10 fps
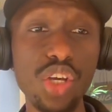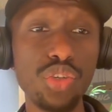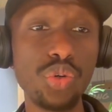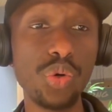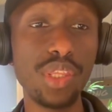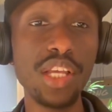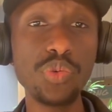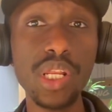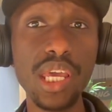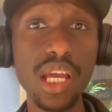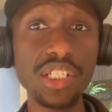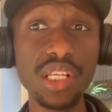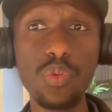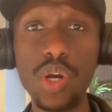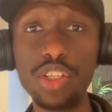So that's when I actually
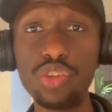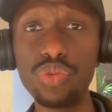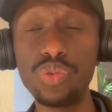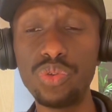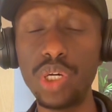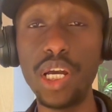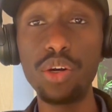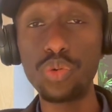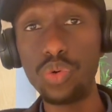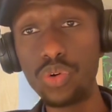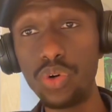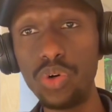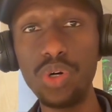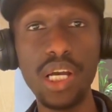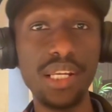went to
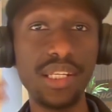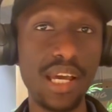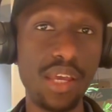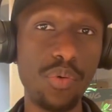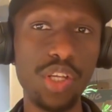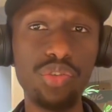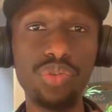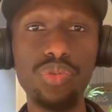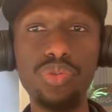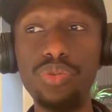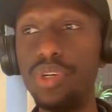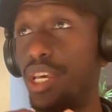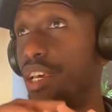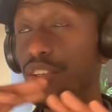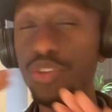Google, and I went to
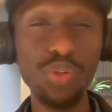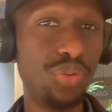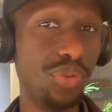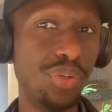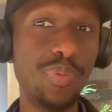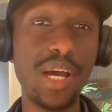YouTube.